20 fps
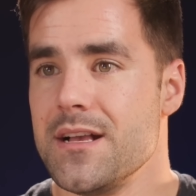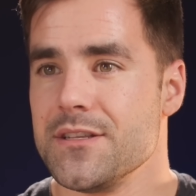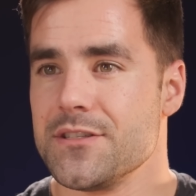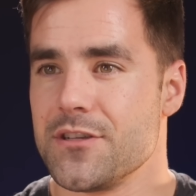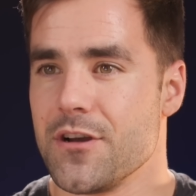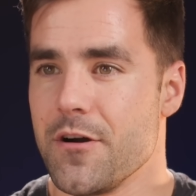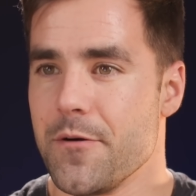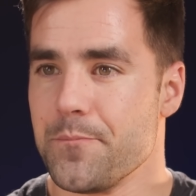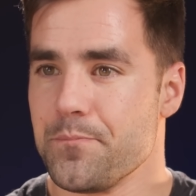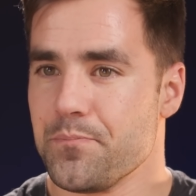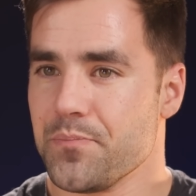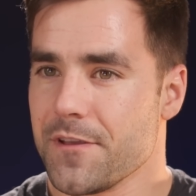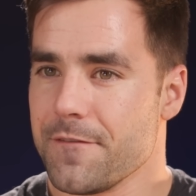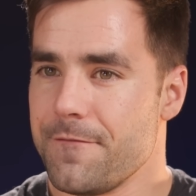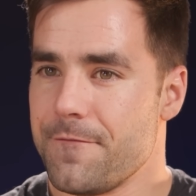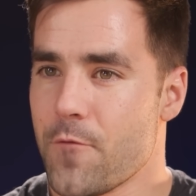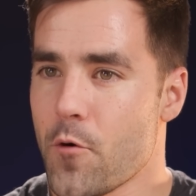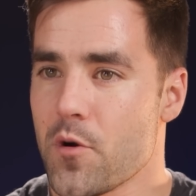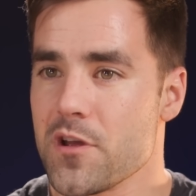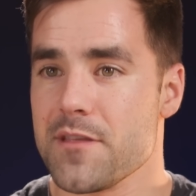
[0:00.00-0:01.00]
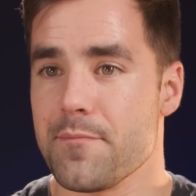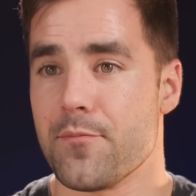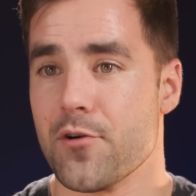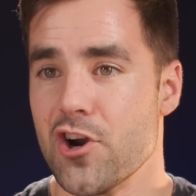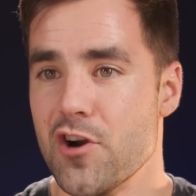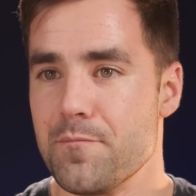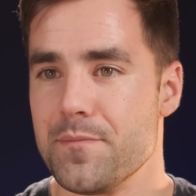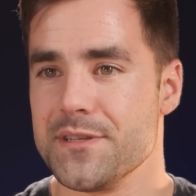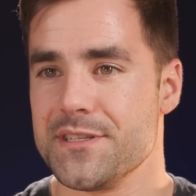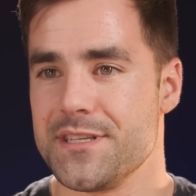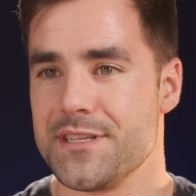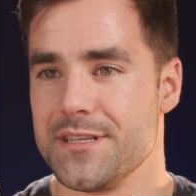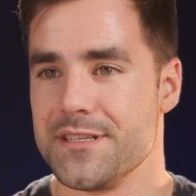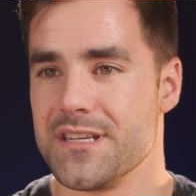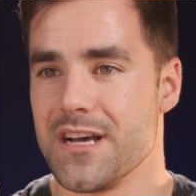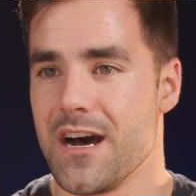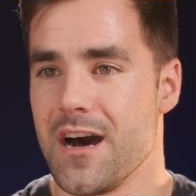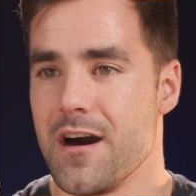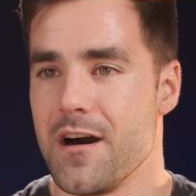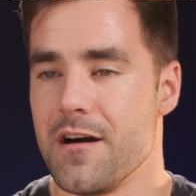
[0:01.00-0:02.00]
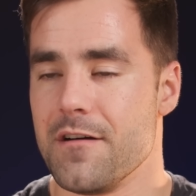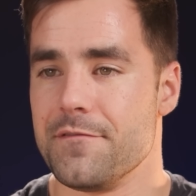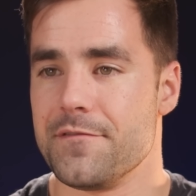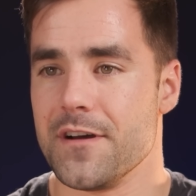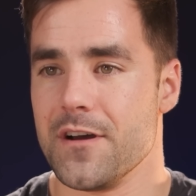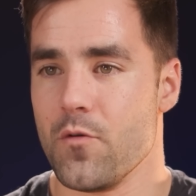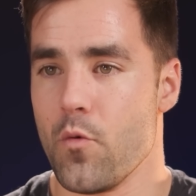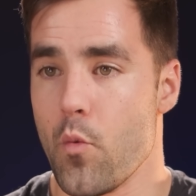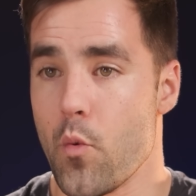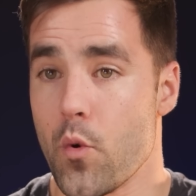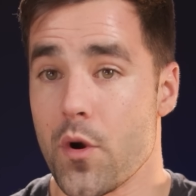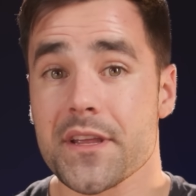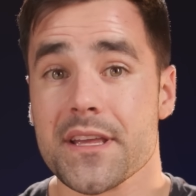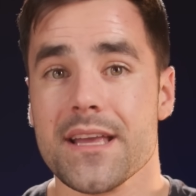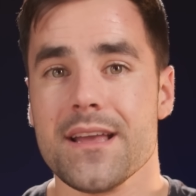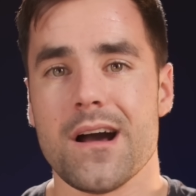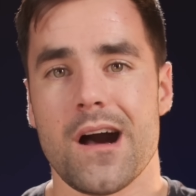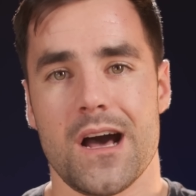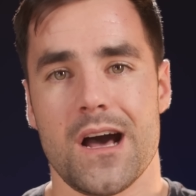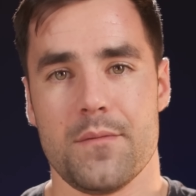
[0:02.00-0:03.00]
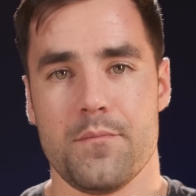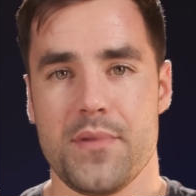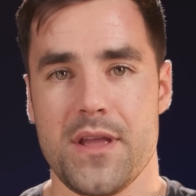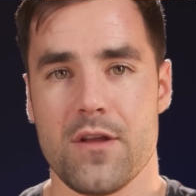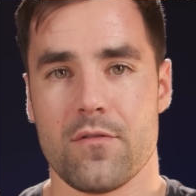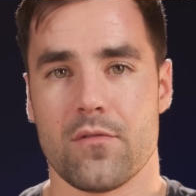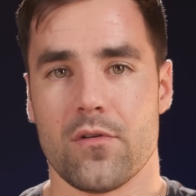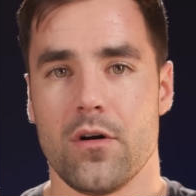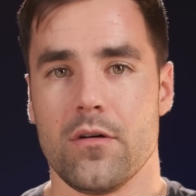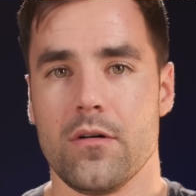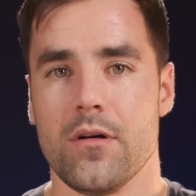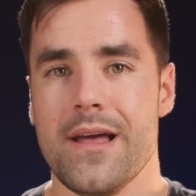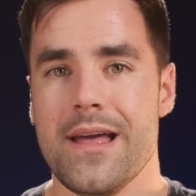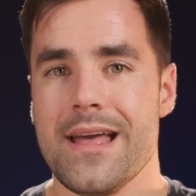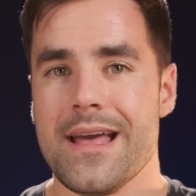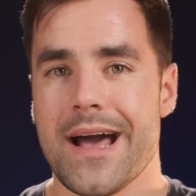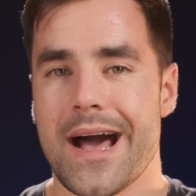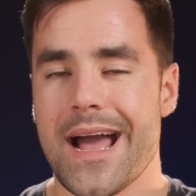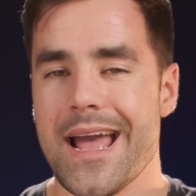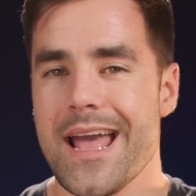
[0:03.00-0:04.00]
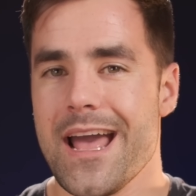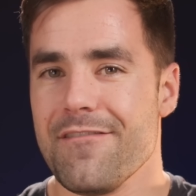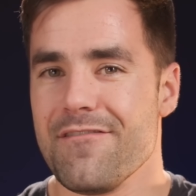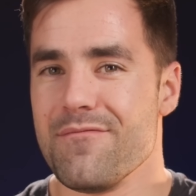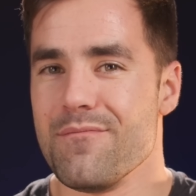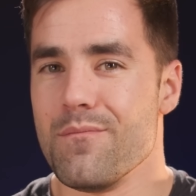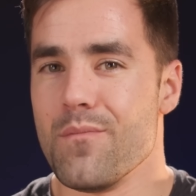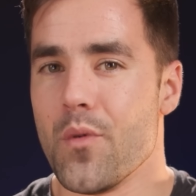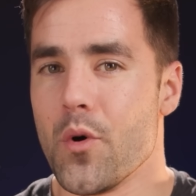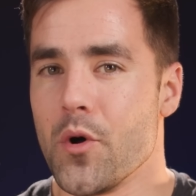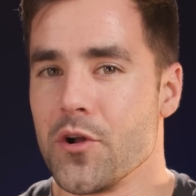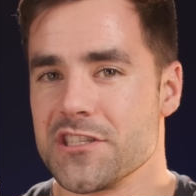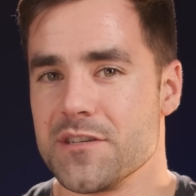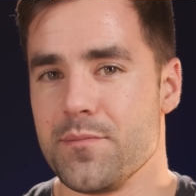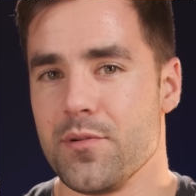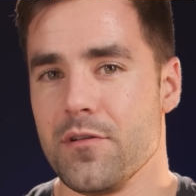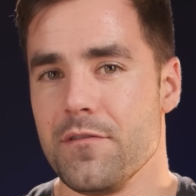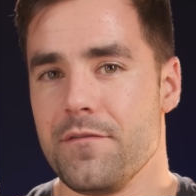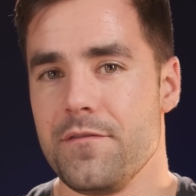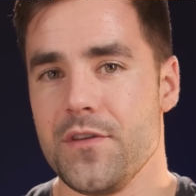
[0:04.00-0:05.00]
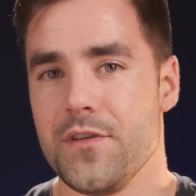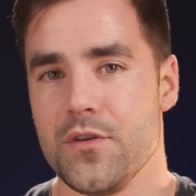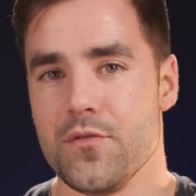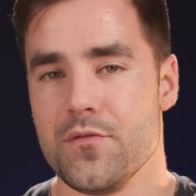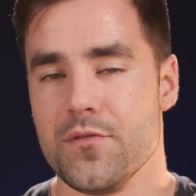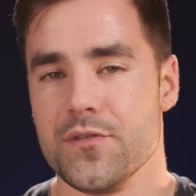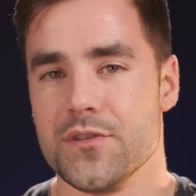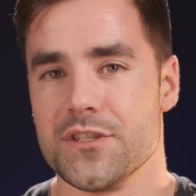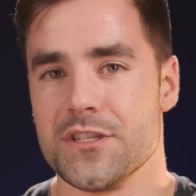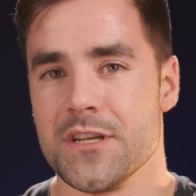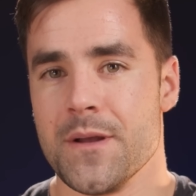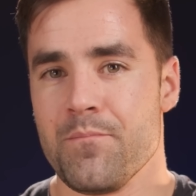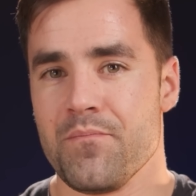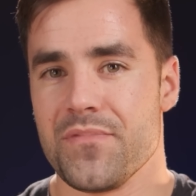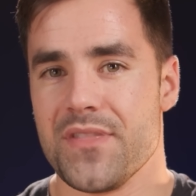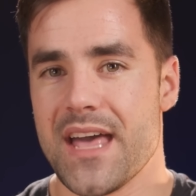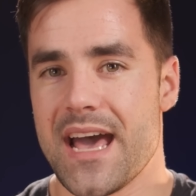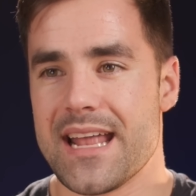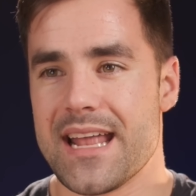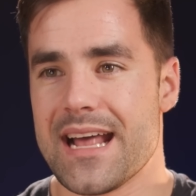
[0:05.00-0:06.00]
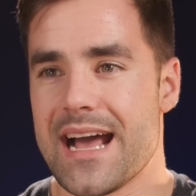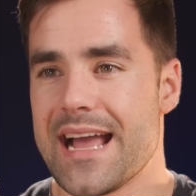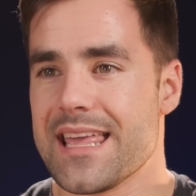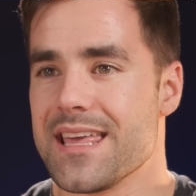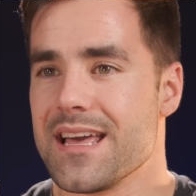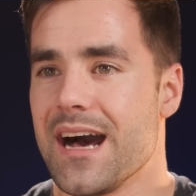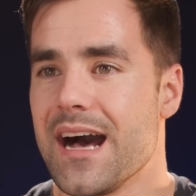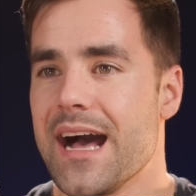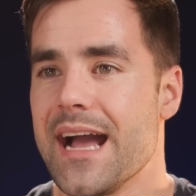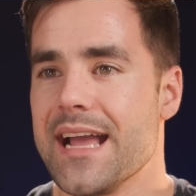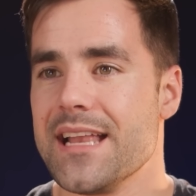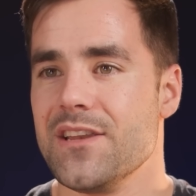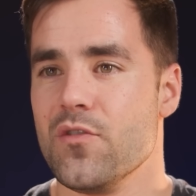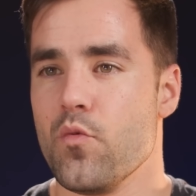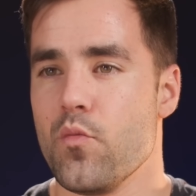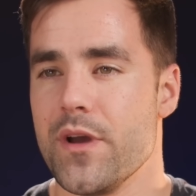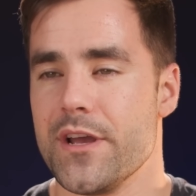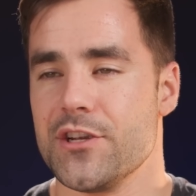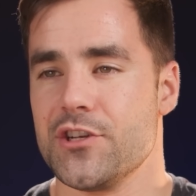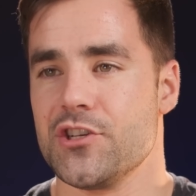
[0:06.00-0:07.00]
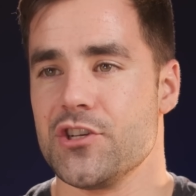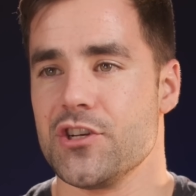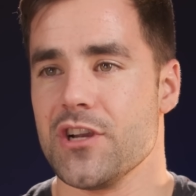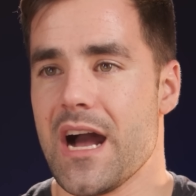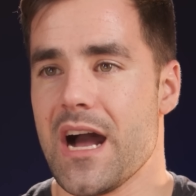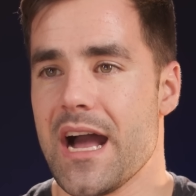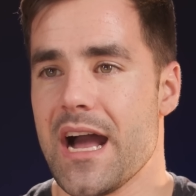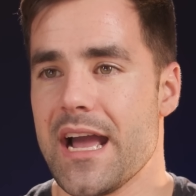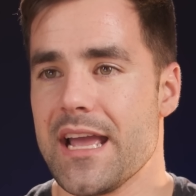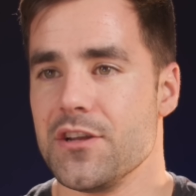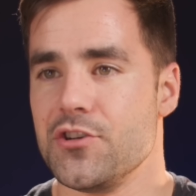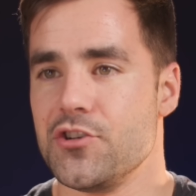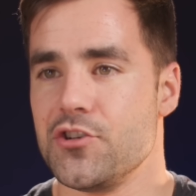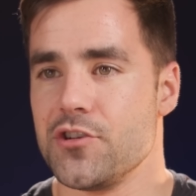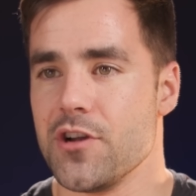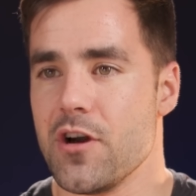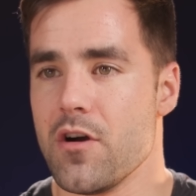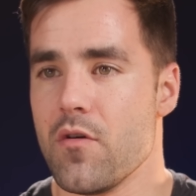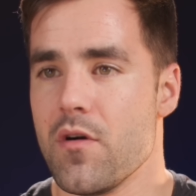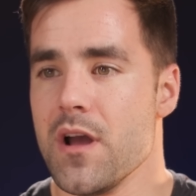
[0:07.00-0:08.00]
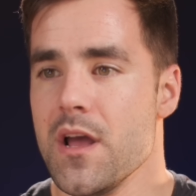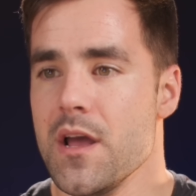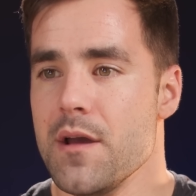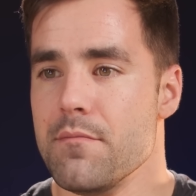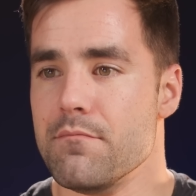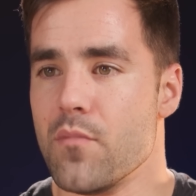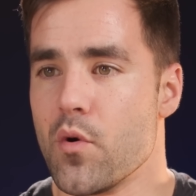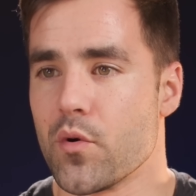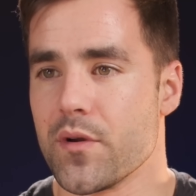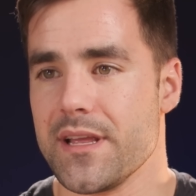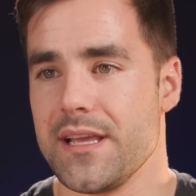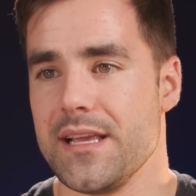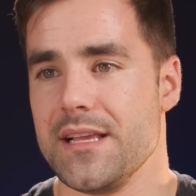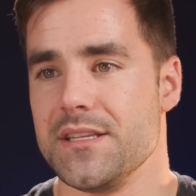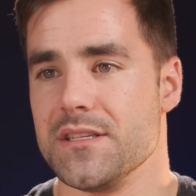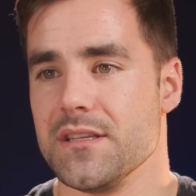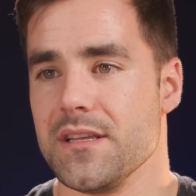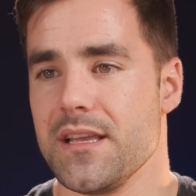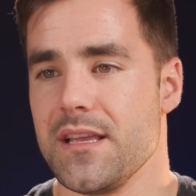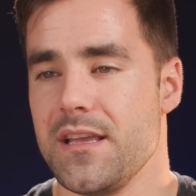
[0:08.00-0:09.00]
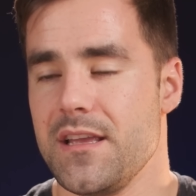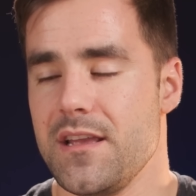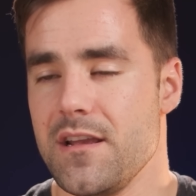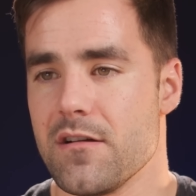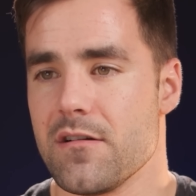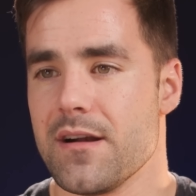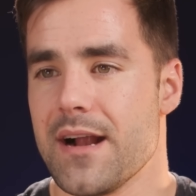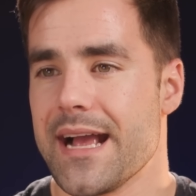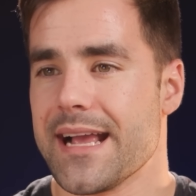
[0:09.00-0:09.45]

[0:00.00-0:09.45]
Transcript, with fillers: So for the purposes of working on B-roll, I have multiple views that I kind of wish I could show more easily here.